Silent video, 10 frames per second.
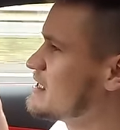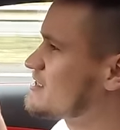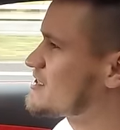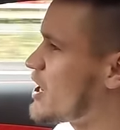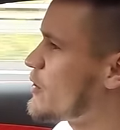
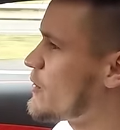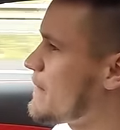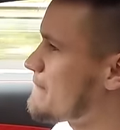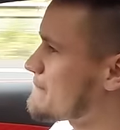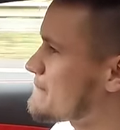So
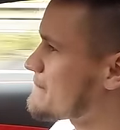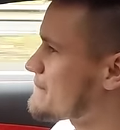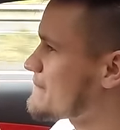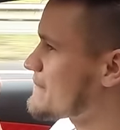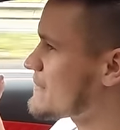
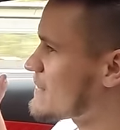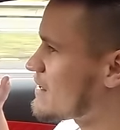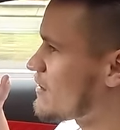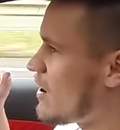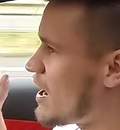
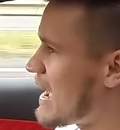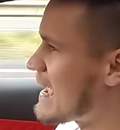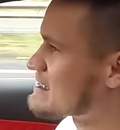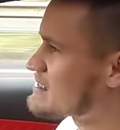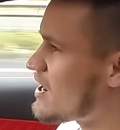
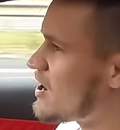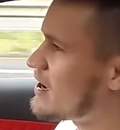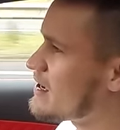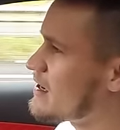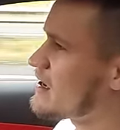as
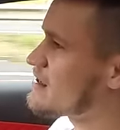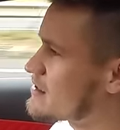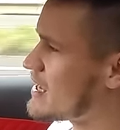I